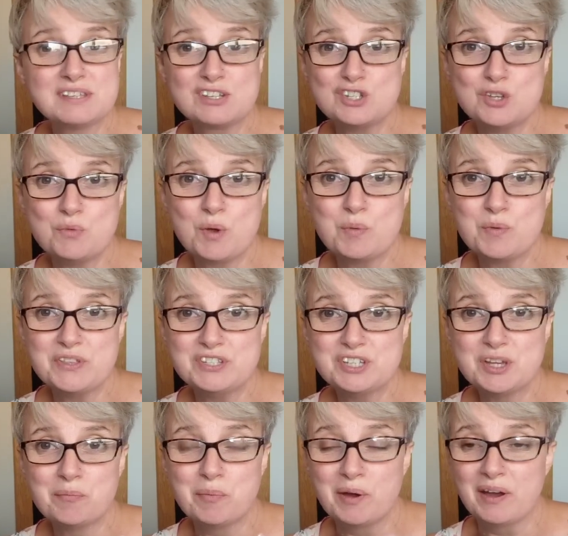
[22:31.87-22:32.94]
as you would with a
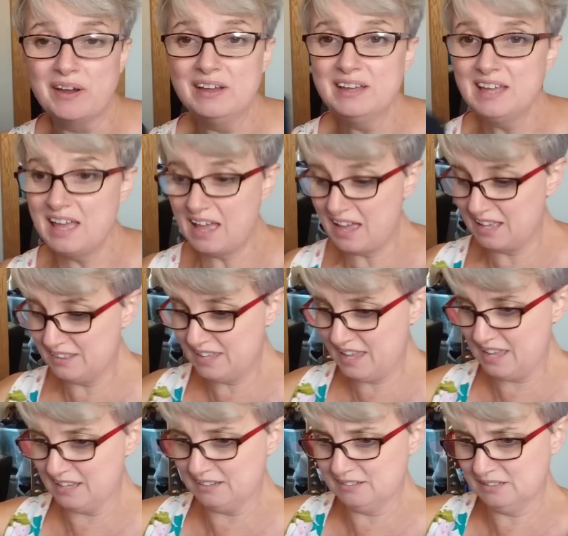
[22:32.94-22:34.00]
jumper, and
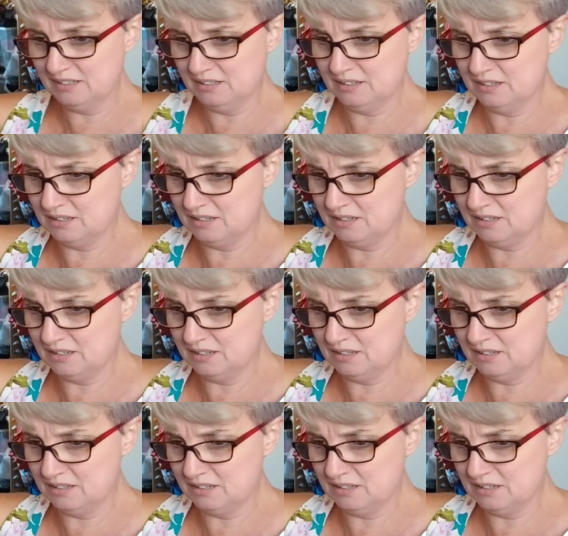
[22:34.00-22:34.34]
then,